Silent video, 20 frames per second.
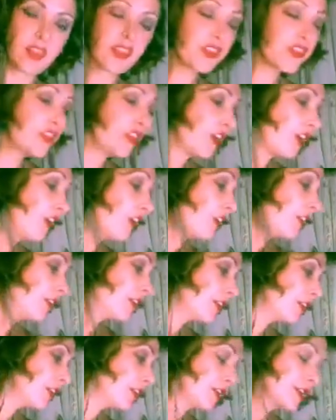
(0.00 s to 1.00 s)
The
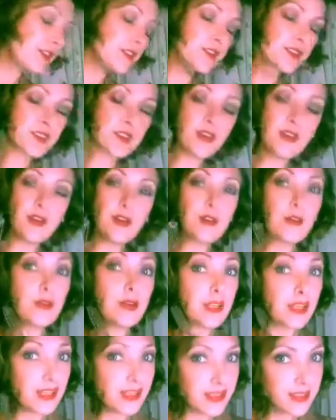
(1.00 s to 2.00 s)
dog.
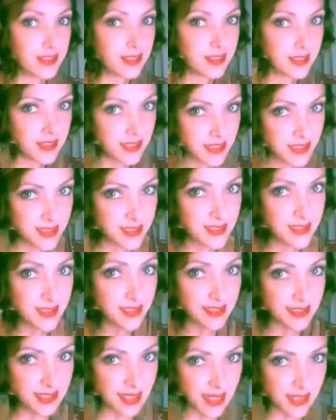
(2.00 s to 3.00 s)
So in this
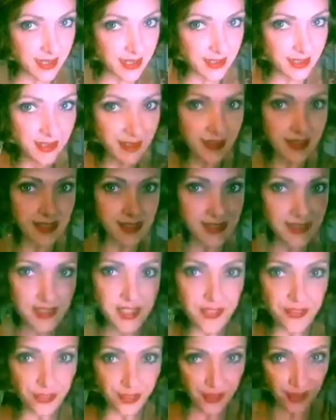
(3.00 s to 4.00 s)
deck, it's
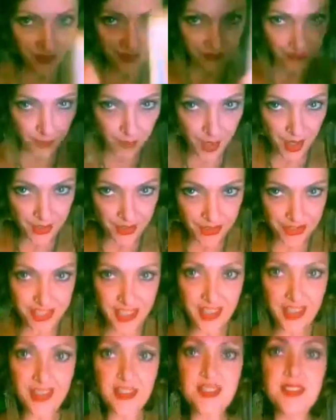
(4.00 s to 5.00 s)
different from other
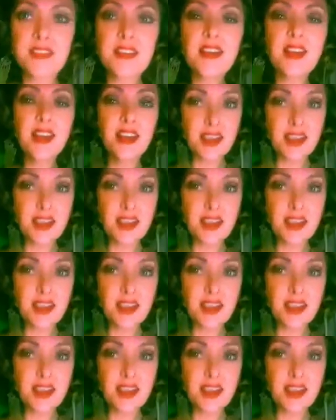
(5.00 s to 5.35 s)
decks.